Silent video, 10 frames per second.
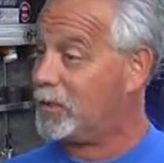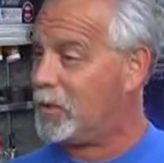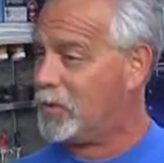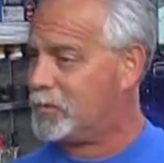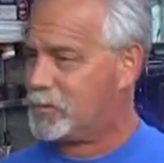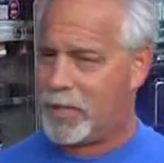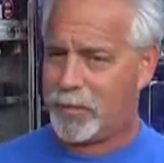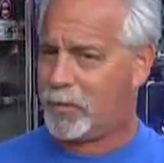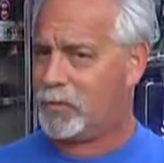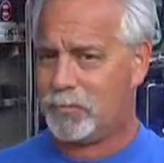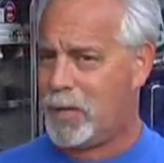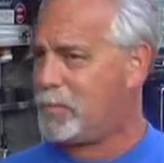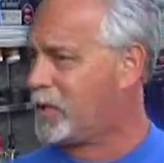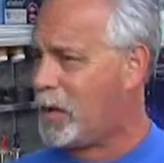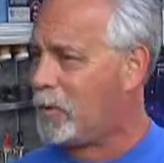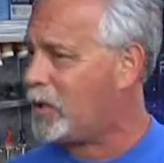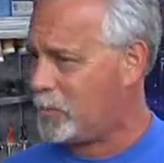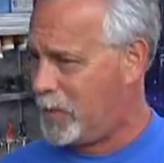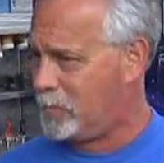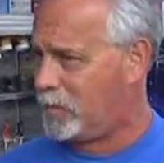You know, there was like maybe a couple
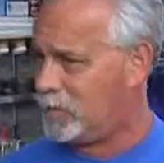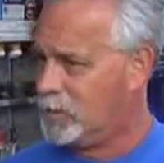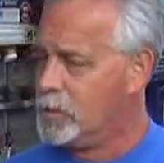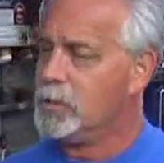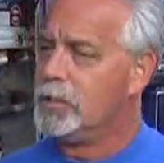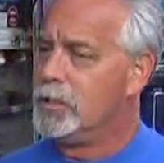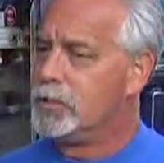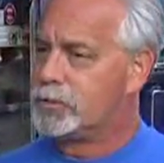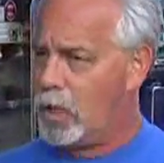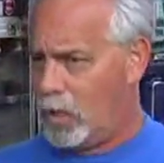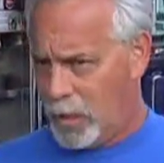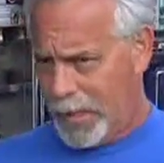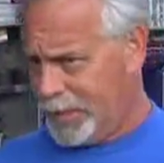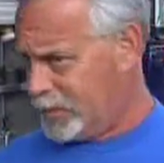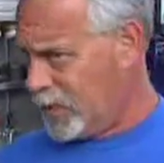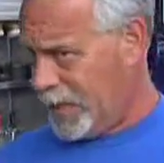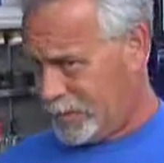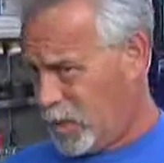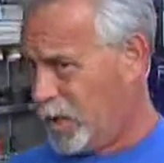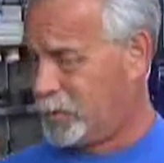hundred people. So I, I
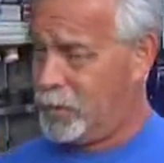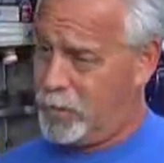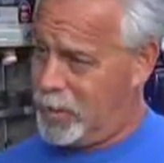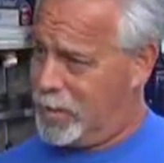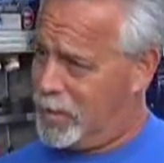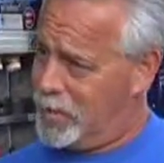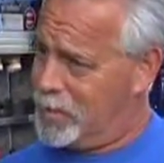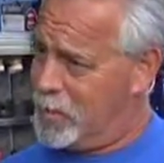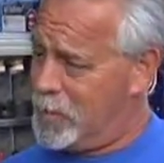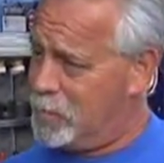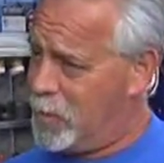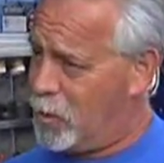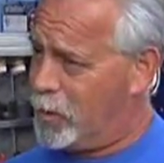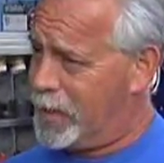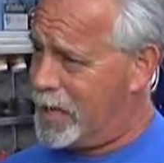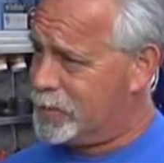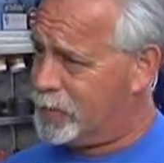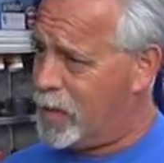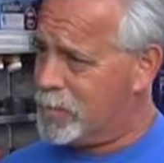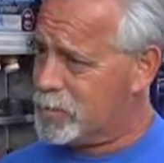talked to uh, the, the people that organize the
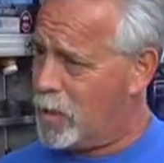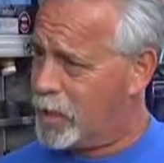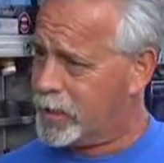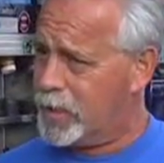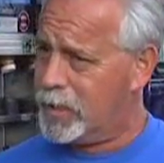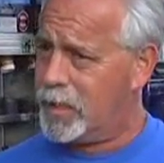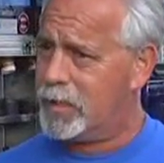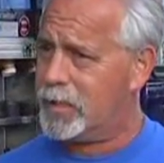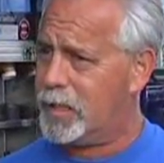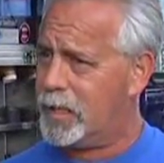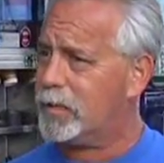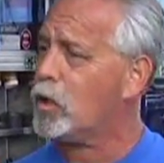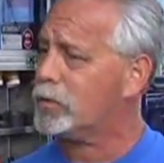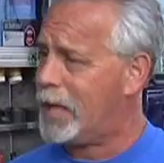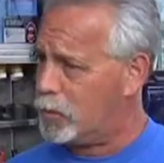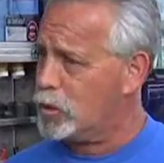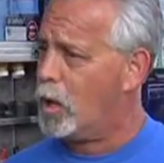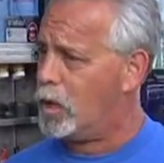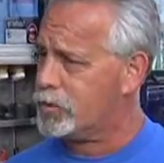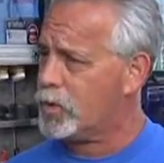farmers market and, uh, and the Old Town
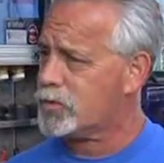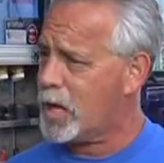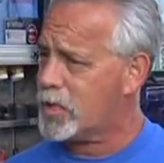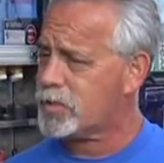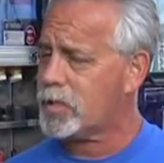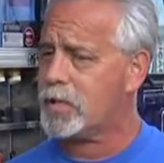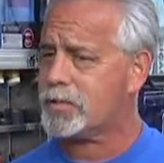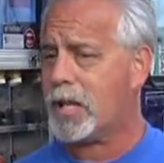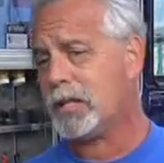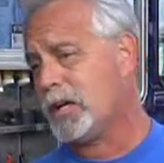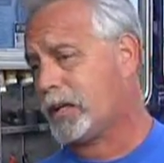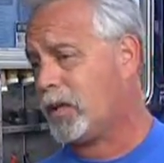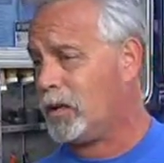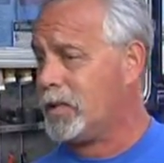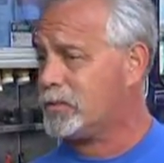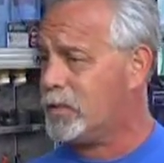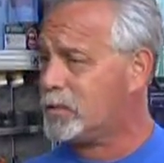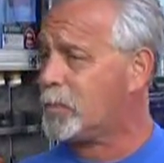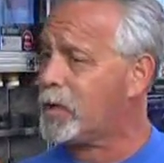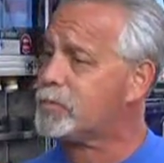Newhall Association and said, look, you know, let,
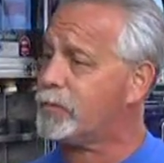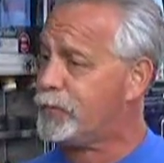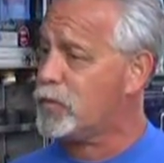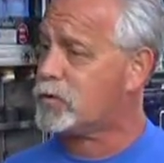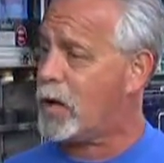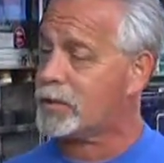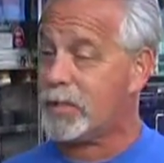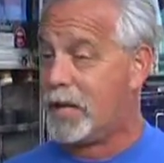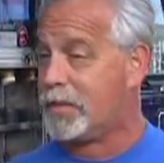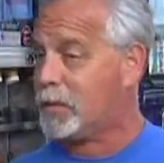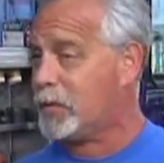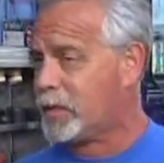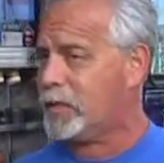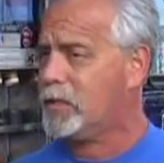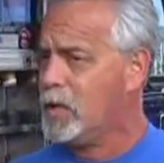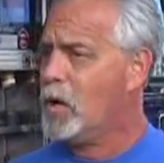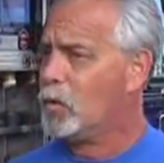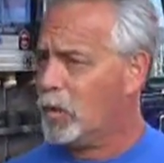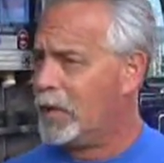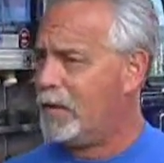us bring up some food trucks and I think we can
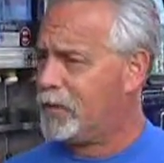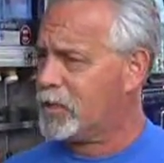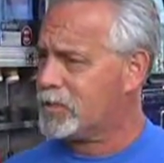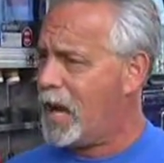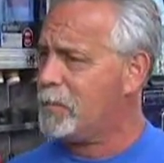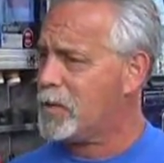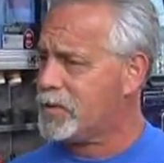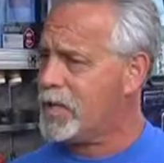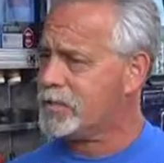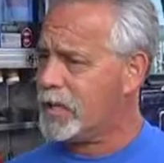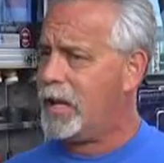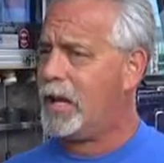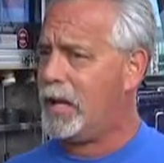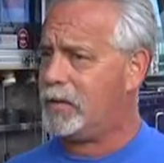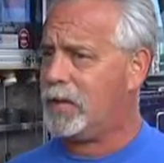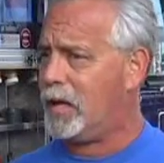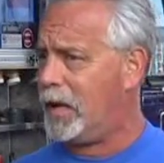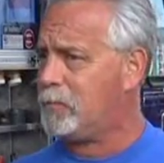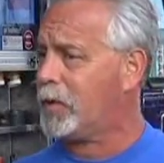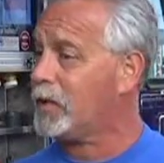really have a good time with this and, uh,
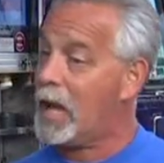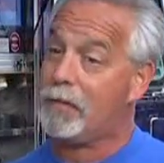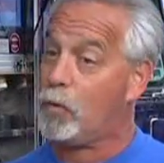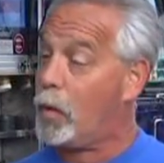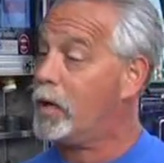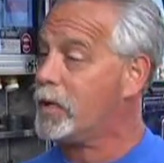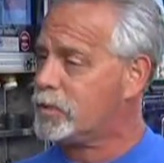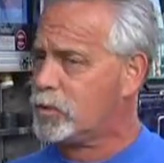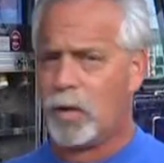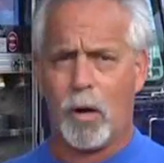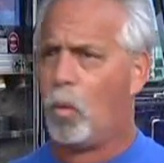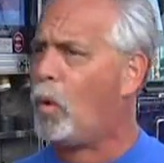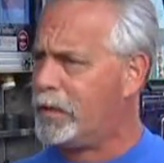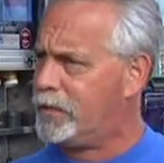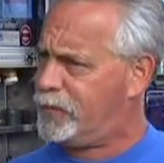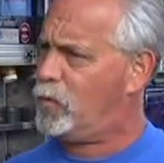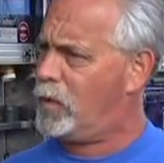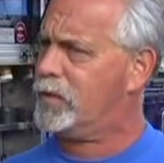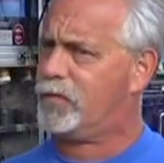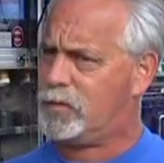and bring a lot of awareness to a wonderful,
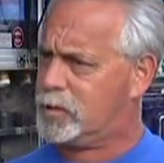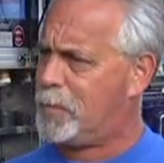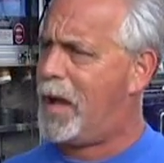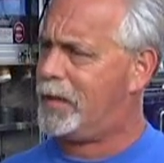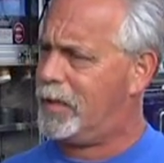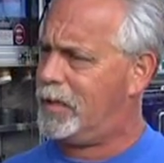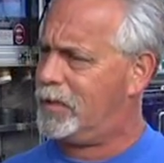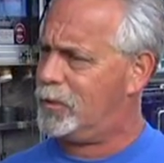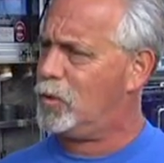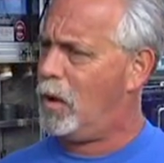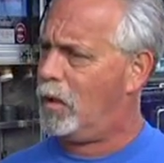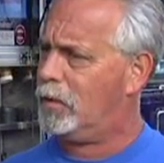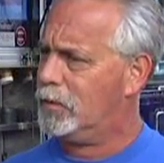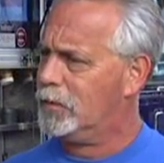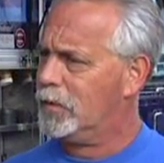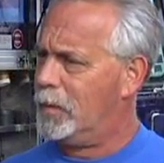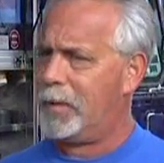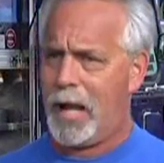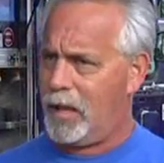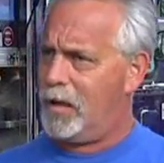wonderful spot in Newhall. I
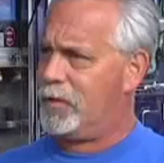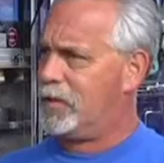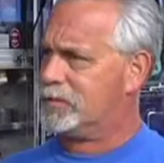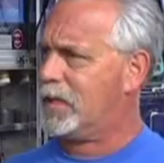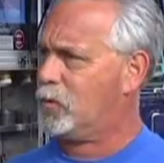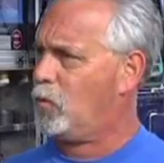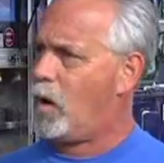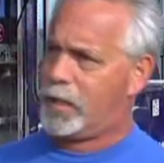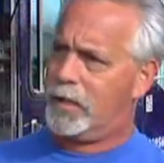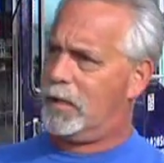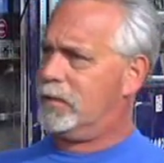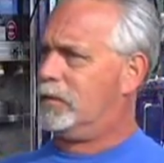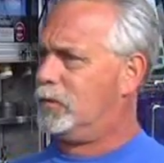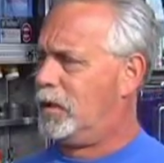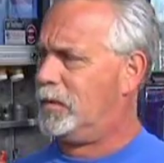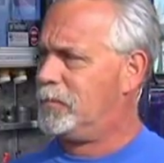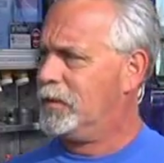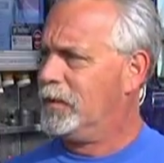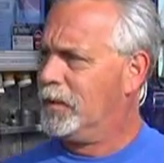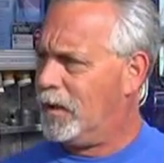mean, I love it. It's like walking onto um,
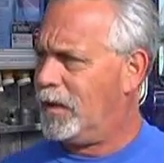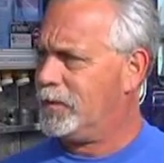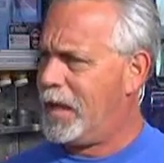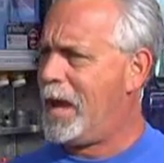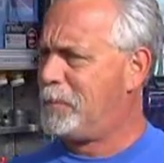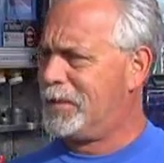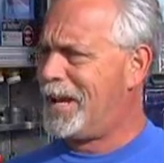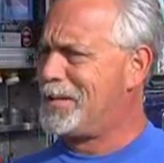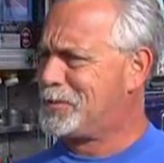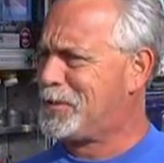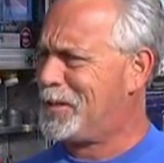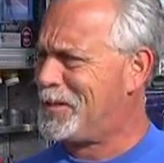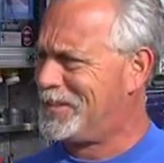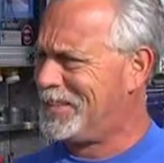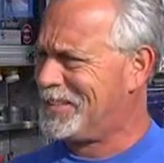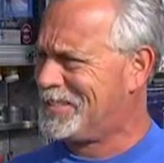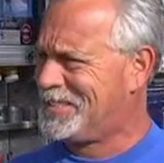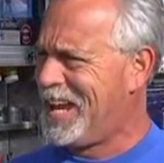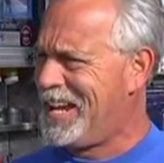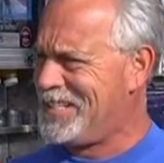on the Happy Days uh, you know,
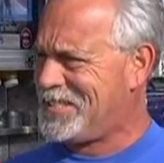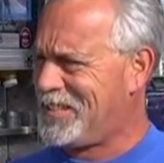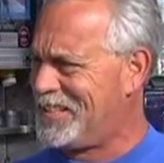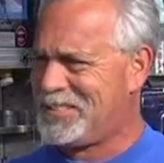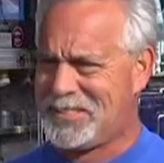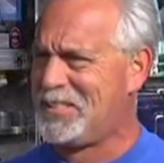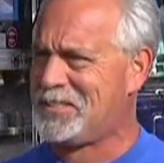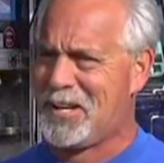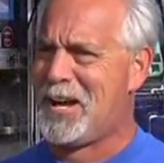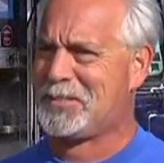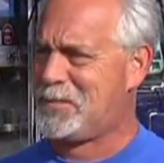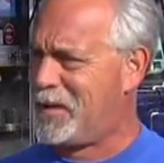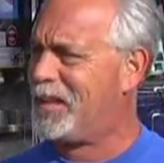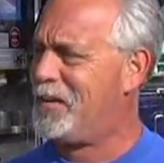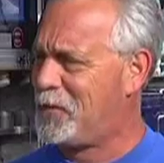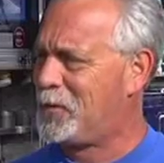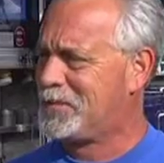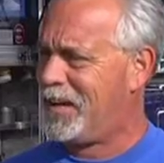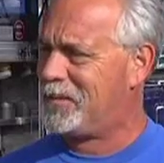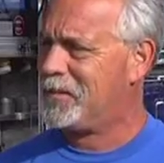stage here. It's just awesome. I love Old Town.